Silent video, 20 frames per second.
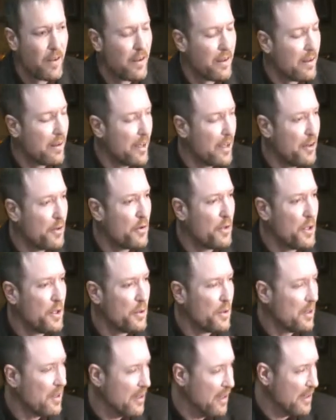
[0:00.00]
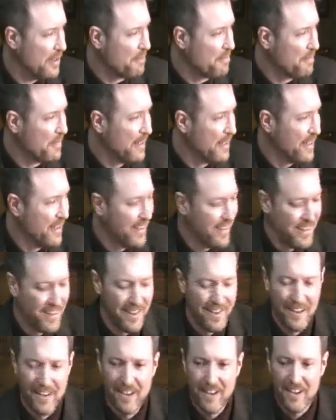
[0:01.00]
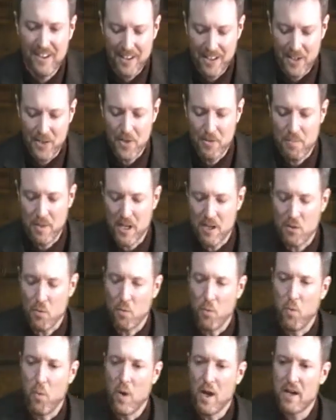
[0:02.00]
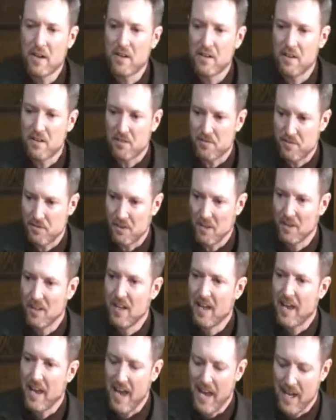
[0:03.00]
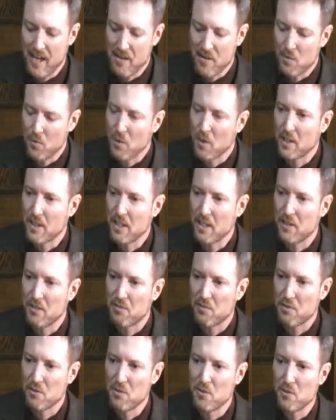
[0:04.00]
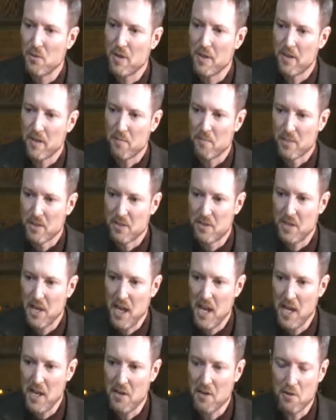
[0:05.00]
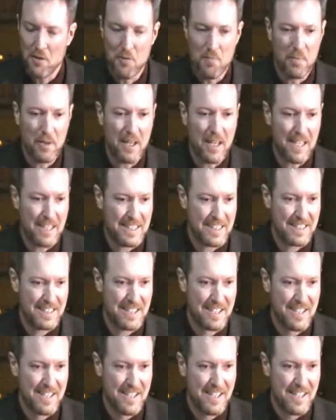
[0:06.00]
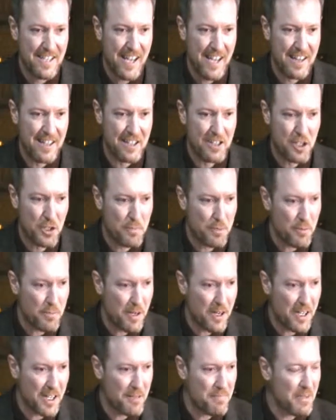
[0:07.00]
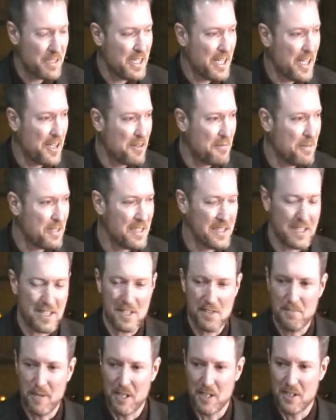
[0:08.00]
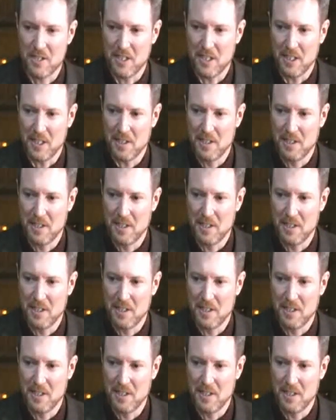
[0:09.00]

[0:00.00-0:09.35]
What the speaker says: I know you are. You have been wonderful at working through the potato blitz and the supermarket potato blitz especially,